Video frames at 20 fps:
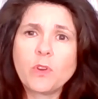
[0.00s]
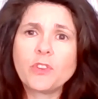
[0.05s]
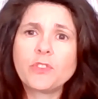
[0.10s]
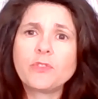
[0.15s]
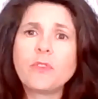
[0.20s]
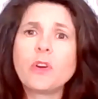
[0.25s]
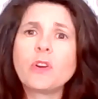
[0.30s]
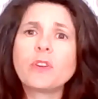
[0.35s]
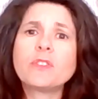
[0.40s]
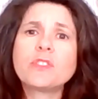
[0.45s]
at the
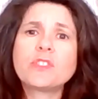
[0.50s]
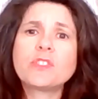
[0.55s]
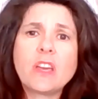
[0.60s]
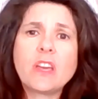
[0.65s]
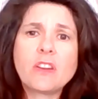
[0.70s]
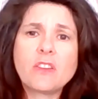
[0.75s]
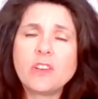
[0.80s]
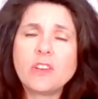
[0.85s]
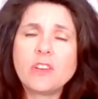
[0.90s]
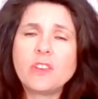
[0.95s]
Wells Fargo
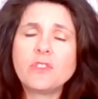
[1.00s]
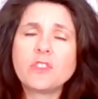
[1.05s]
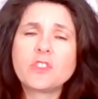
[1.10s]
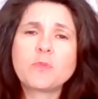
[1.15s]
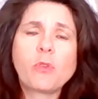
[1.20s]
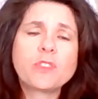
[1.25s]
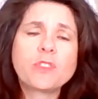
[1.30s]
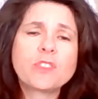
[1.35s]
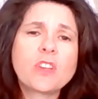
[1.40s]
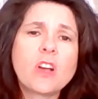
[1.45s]
Center and in the
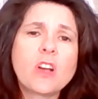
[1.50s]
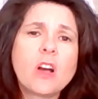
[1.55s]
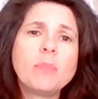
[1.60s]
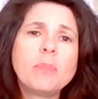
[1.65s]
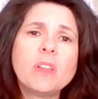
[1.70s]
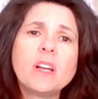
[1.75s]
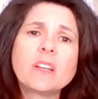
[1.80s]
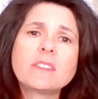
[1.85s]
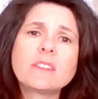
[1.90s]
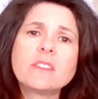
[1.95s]
sports
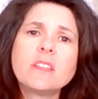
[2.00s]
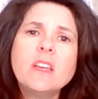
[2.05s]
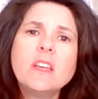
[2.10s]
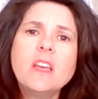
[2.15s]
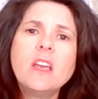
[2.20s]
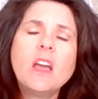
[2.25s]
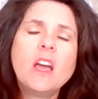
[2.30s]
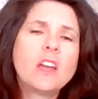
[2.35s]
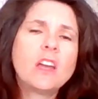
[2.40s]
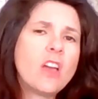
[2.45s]
complex,
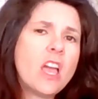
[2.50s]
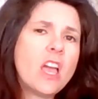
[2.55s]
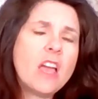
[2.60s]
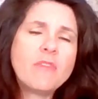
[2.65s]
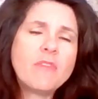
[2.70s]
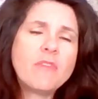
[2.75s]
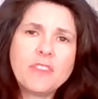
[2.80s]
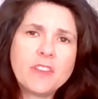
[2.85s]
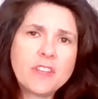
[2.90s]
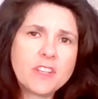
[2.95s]
and
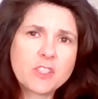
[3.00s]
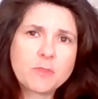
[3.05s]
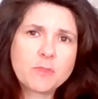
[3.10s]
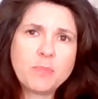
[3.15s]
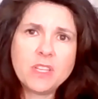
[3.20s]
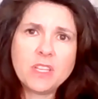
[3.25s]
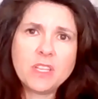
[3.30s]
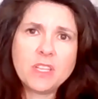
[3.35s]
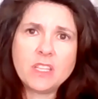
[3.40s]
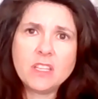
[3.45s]
everything has
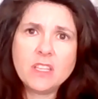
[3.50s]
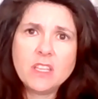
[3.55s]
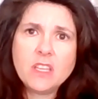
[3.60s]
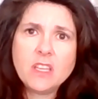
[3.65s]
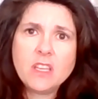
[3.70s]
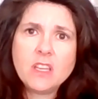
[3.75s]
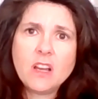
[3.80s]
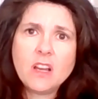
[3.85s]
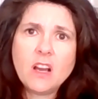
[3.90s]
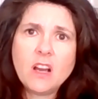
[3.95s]
been
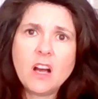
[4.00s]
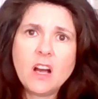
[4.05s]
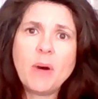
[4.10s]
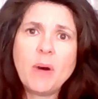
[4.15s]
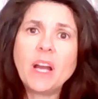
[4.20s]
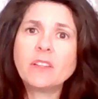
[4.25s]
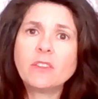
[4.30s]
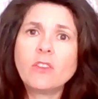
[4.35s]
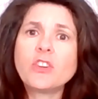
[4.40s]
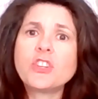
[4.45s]

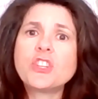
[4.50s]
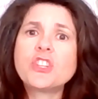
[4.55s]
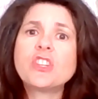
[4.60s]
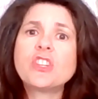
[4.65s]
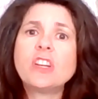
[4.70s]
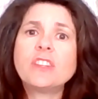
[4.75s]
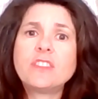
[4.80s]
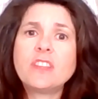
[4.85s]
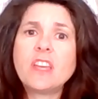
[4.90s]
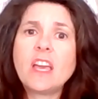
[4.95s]
by and large
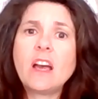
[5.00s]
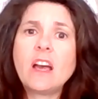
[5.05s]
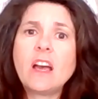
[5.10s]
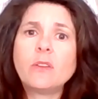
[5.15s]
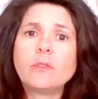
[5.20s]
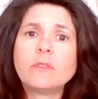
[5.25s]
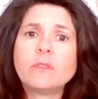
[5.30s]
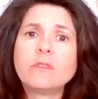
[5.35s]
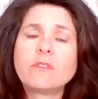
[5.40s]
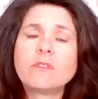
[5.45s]
shut
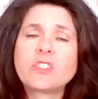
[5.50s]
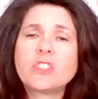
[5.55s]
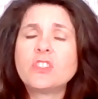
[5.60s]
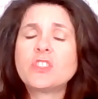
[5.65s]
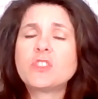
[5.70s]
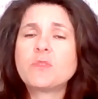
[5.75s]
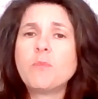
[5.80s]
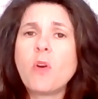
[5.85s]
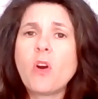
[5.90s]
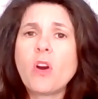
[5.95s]
down
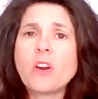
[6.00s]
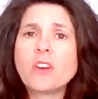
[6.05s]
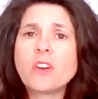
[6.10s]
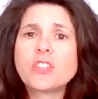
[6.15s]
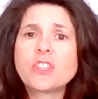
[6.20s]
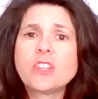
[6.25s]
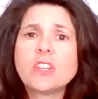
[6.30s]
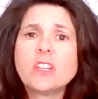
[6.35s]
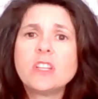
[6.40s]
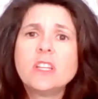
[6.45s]
since
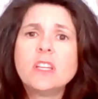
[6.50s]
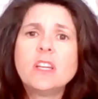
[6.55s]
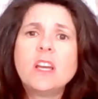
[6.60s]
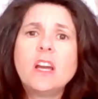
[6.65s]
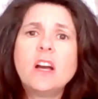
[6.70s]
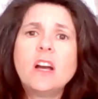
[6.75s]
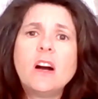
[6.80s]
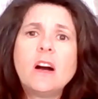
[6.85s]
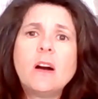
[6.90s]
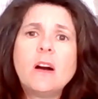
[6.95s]
March.
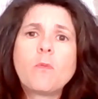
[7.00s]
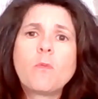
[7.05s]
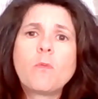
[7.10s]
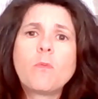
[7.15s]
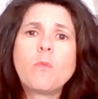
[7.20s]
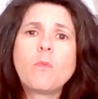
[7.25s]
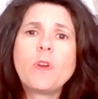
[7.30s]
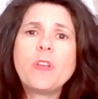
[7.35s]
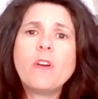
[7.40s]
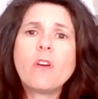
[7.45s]

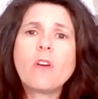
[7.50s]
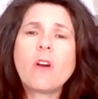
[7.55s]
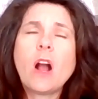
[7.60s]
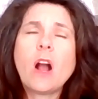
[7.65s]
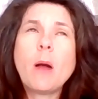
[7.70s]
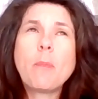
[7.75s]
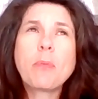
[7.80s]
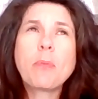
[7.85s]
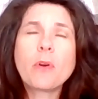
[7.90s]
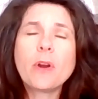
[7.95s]
We are
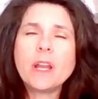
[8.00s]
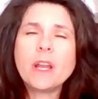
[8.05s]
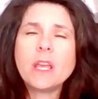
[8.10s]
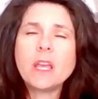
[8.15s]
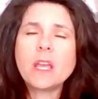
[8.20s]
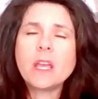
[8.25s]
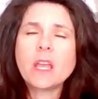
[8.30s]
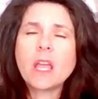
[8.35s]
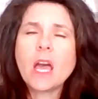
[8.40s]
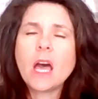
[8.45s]

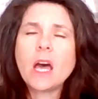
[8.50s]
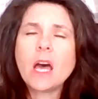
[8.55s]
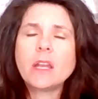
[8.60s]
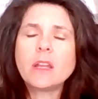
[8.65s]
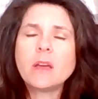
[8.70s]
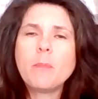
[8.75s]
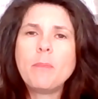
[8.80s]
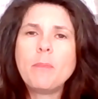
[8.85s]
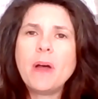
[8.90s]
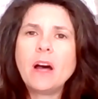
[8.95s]
operating
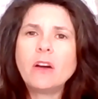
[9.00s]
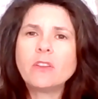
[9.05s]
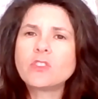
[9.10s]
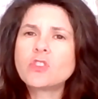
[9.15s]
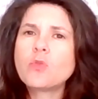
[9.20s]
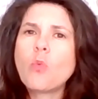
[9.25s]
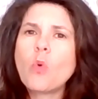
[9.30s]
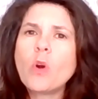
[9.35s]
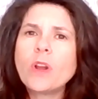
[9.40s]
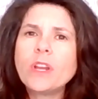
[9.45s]
at about
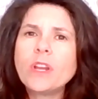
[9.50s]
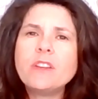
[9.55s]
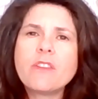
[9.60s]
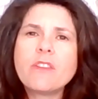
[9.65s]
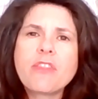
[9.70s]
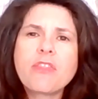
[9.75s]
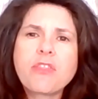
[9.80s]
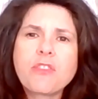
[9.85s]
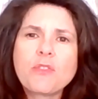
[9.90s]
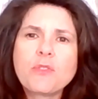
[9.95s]
20
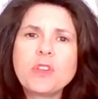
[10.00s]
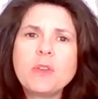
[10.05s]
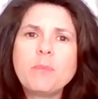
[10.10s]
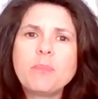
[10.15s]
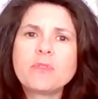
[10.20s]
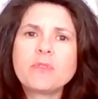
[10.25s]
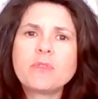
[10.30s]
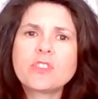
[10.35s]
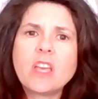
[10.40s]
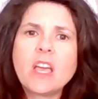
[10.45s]
to
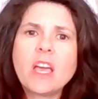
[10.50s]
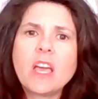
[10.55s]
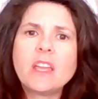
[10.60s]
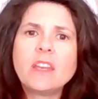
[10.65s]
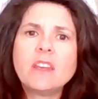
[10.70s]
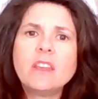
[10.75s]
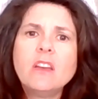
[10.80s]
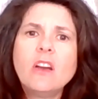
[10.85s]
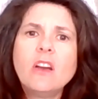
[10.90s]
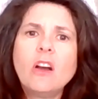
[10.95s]

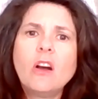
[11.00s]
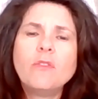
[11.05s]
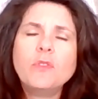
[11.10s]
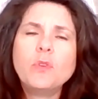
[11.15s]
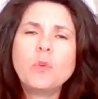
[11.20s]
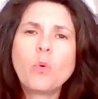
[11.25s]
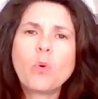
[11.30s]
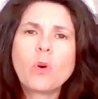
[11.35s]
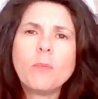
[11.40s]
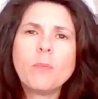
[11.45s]
30% of
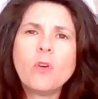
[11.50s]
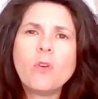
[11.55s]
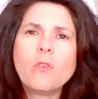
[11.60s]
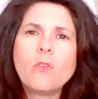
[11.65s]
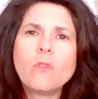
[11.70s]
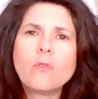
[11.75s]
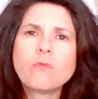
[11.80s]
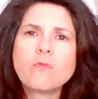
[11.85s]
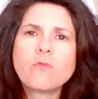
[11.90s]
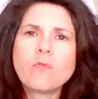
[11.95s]

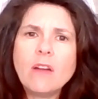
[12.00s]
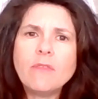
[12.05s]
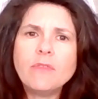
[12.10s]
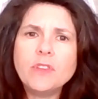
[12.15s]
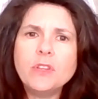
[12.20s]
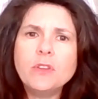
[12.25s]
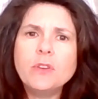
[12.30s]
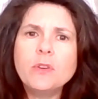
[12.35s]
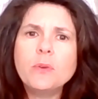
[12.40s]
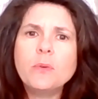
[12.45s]
normal
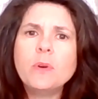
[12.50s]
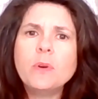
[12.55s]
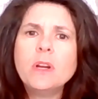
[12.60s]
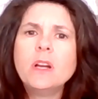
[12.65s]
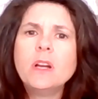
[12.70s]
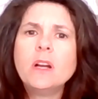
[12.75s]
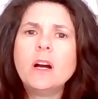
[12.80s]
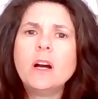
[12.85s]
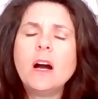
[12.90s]
revenue,